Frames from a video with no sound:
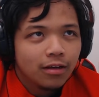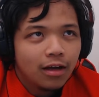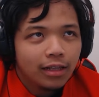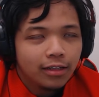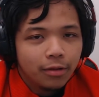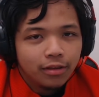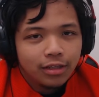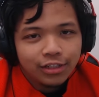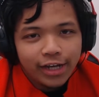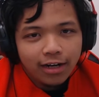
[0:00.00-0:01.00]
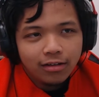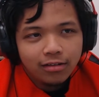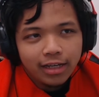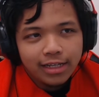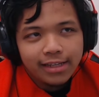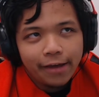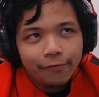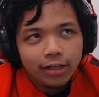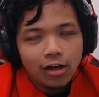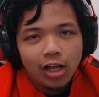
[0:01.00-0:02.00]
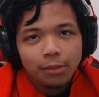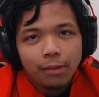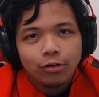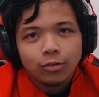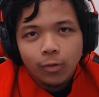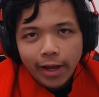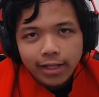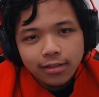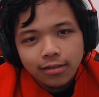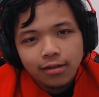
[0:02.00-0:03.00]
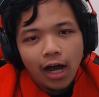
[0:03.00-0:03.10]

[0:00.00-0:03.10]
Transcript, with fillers: a little bit, this channel is definitely all about Gwent.